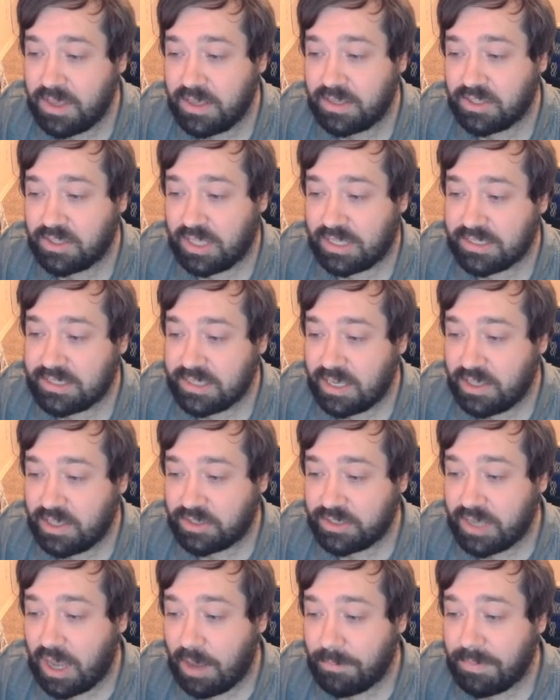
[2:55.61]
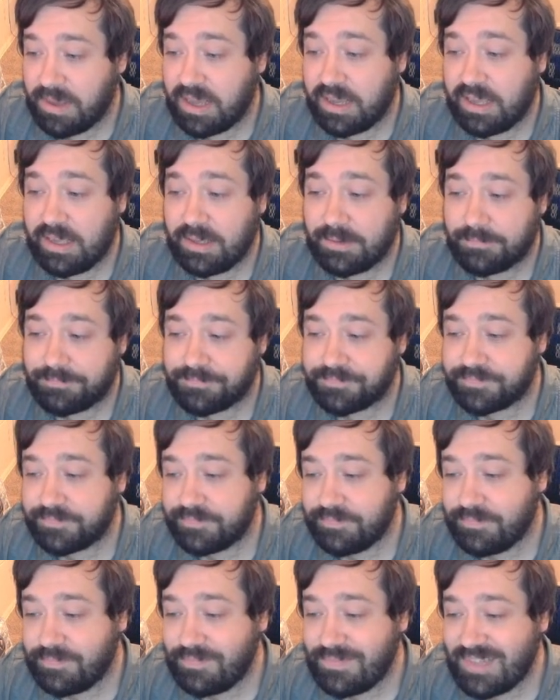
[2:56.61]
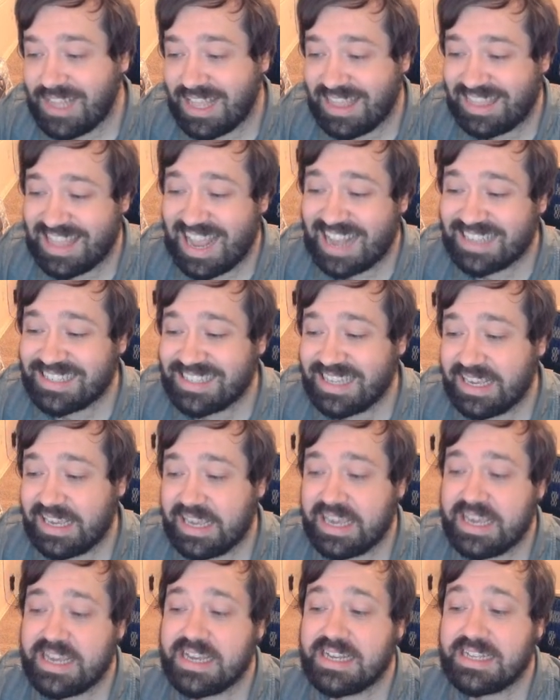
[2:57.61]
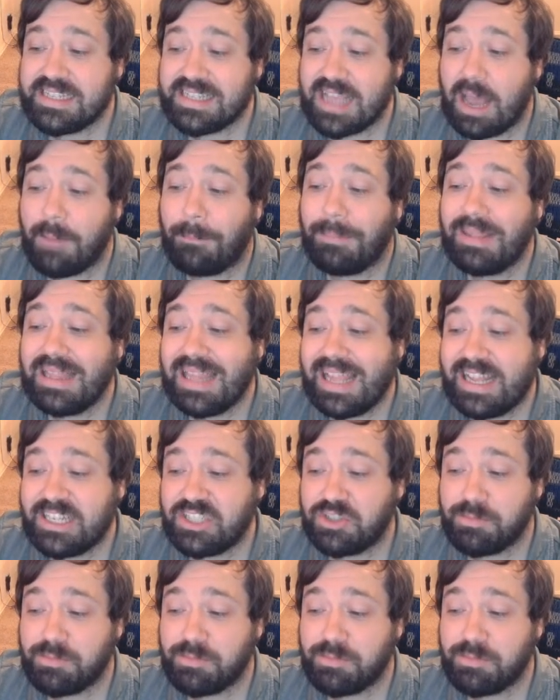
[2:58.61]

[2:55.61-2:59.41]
So that's the other topic. Last thing is a pledge